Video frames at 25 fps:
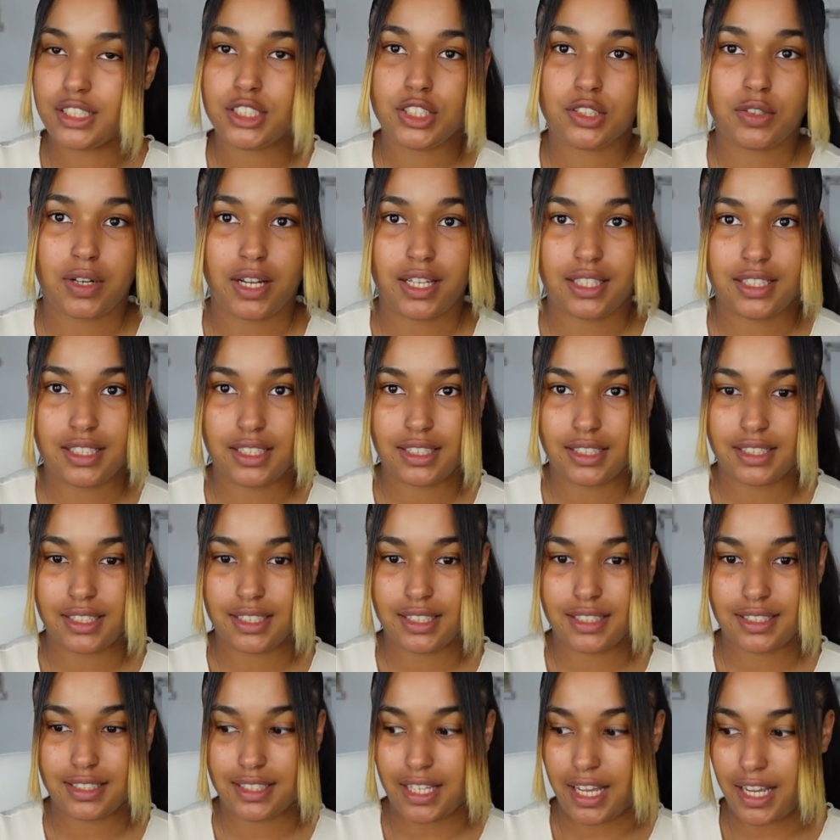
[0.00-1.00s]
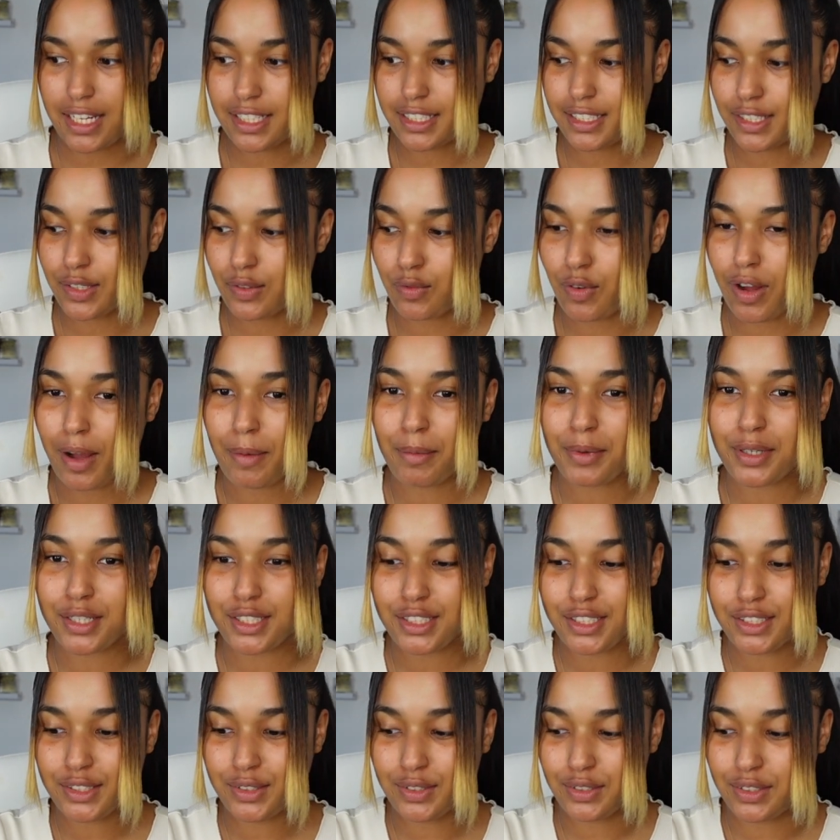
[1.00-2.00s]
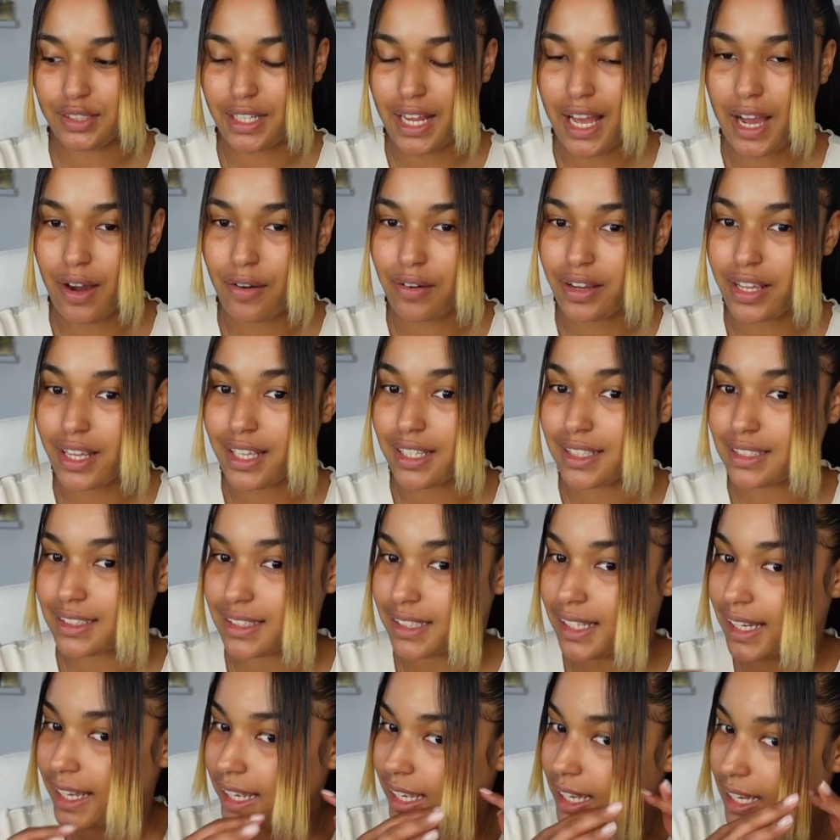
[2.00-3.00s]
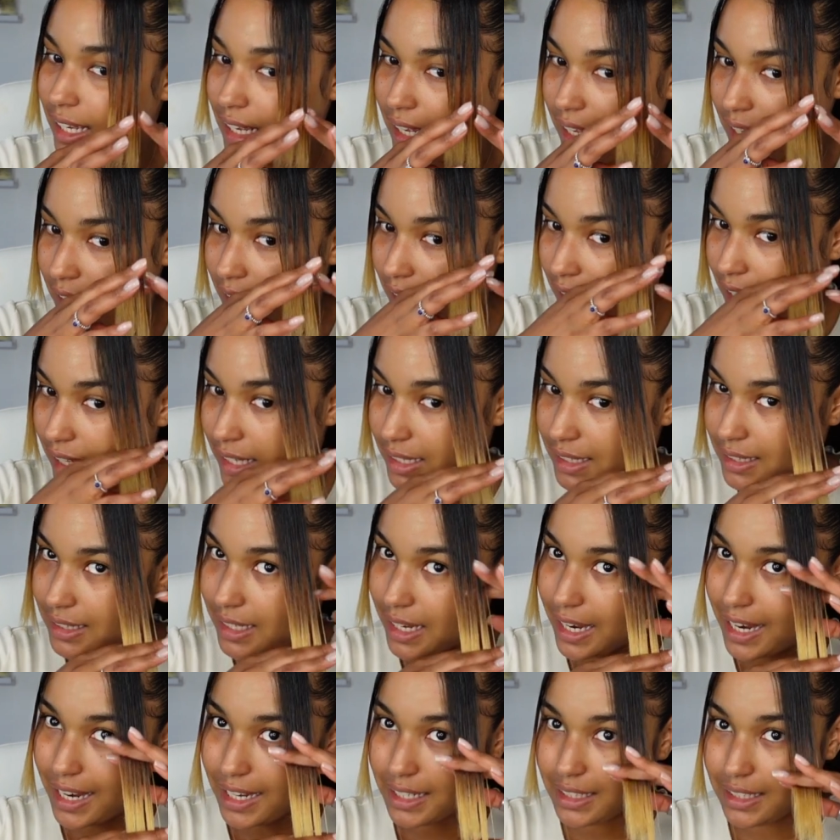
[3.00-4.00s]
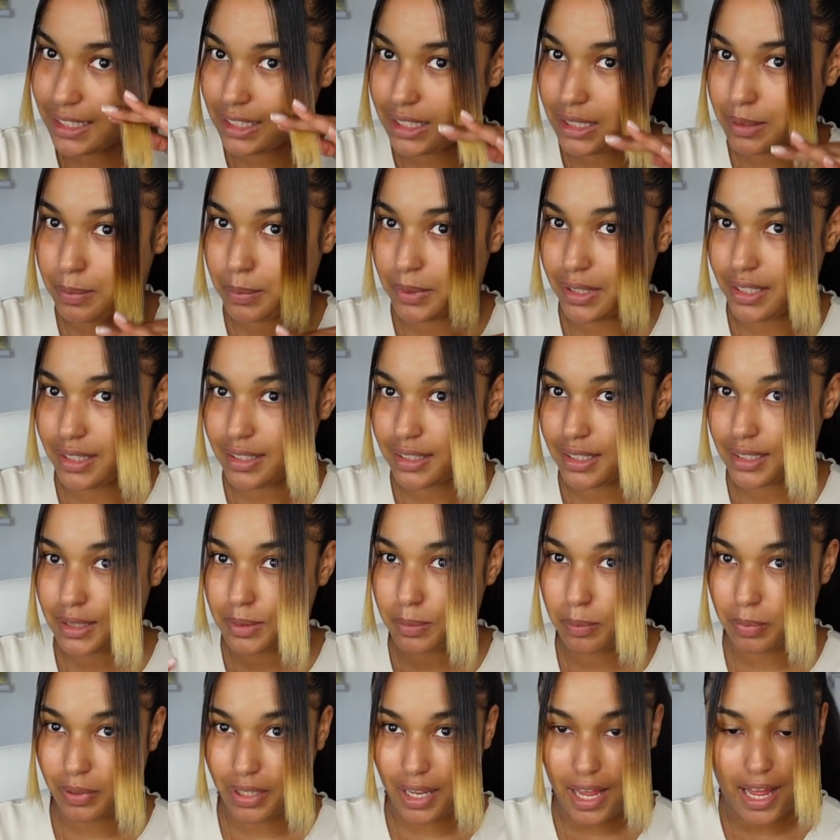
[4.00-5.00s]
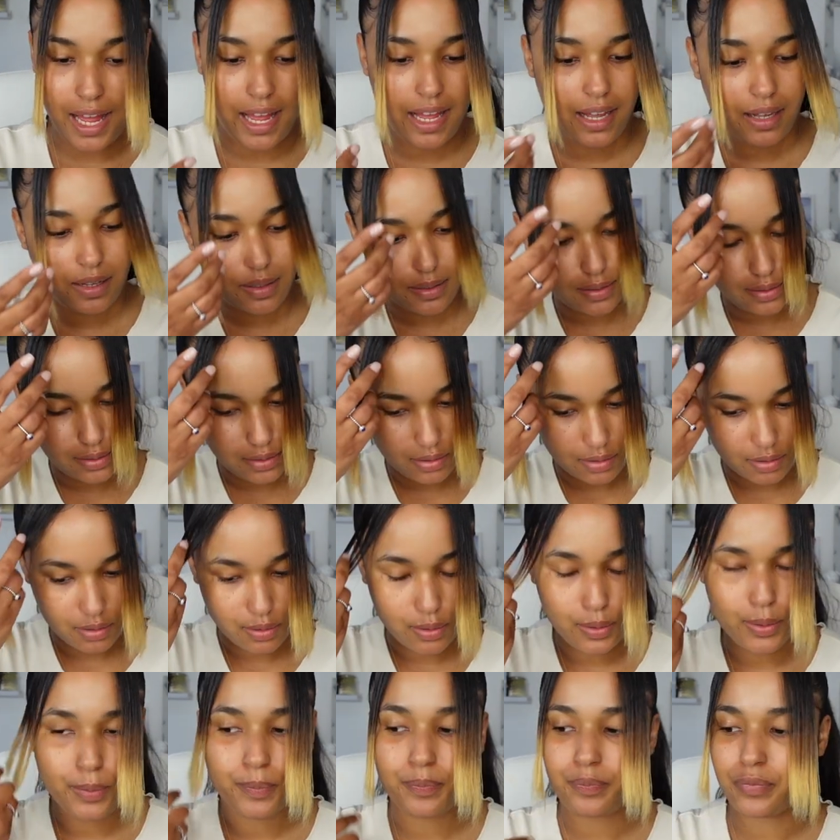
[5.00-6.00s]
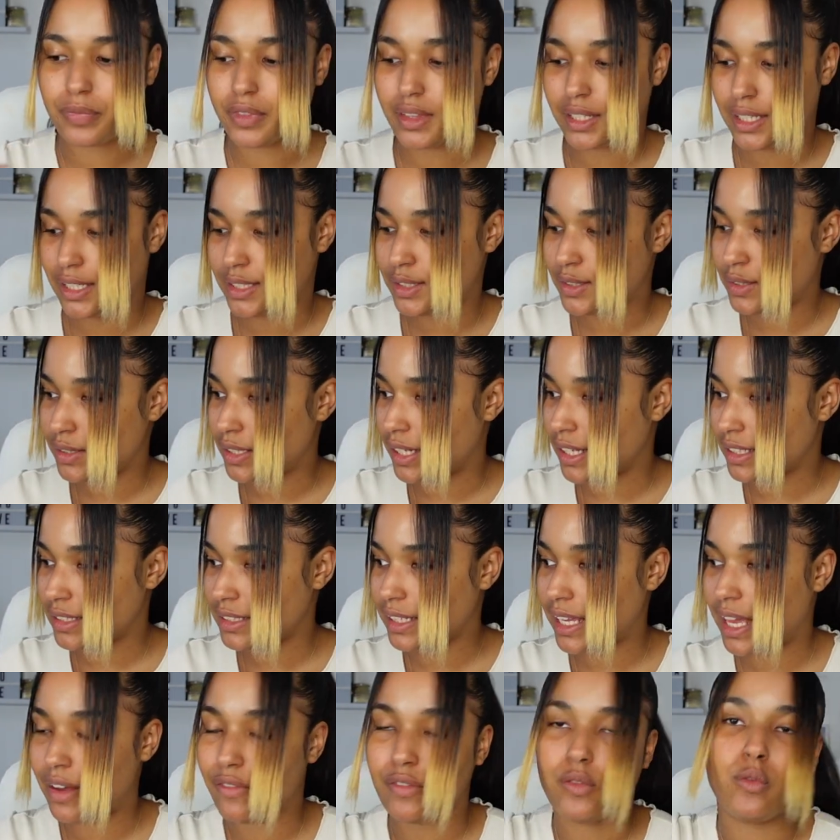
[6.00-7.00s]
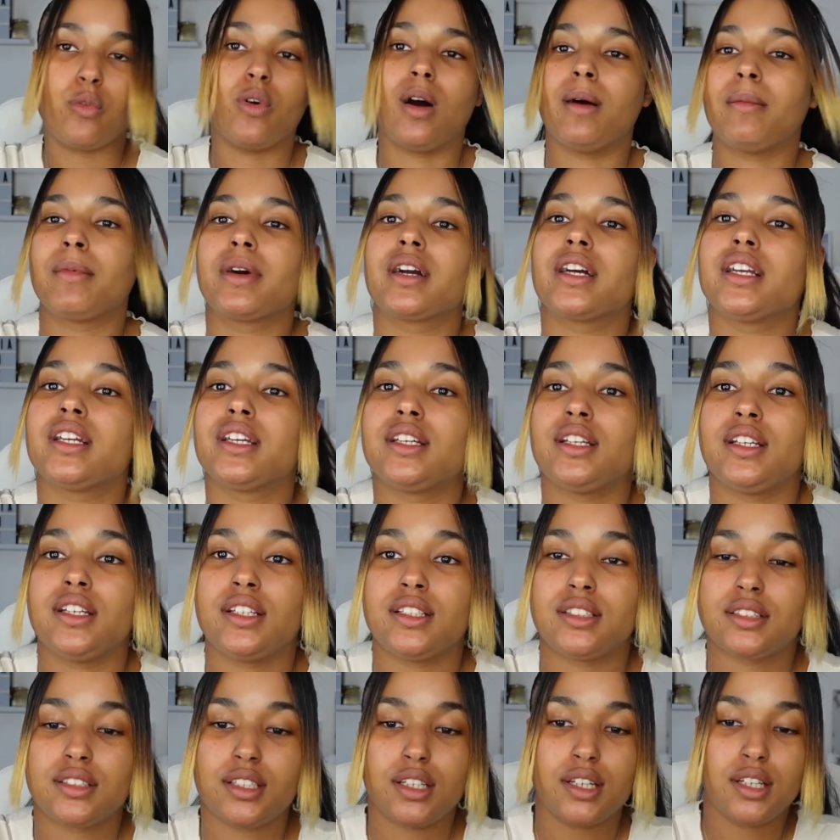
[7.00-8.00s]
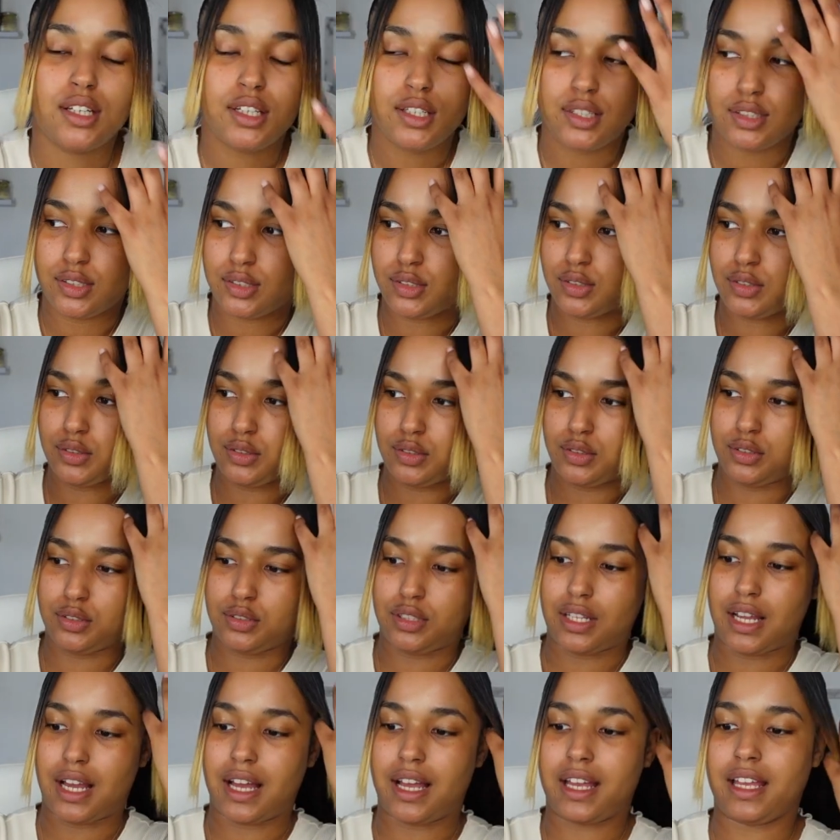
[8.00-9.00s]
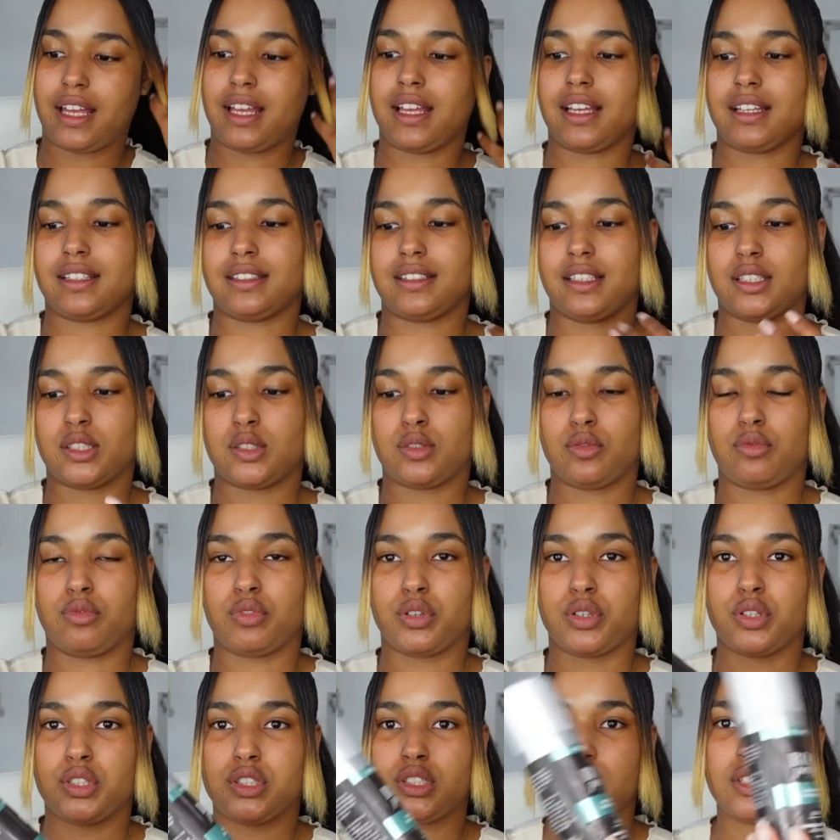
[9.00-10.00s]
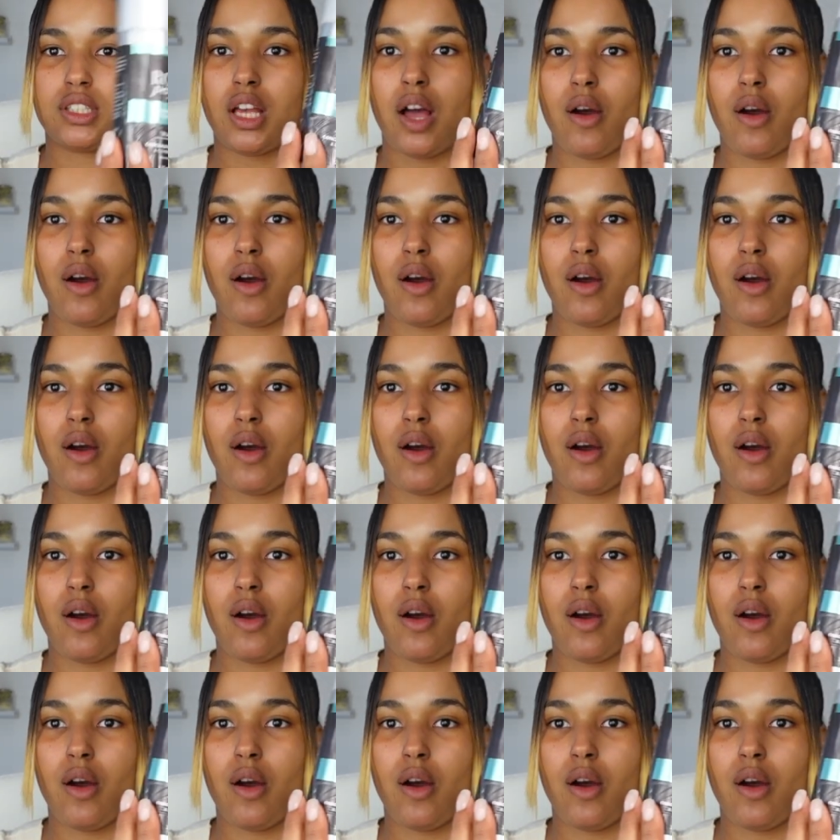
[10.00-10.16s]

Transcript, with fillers: straighten this section what i'm gonna do now is like dye these pieces black so let's do that together what i'm gonna use to do that is this root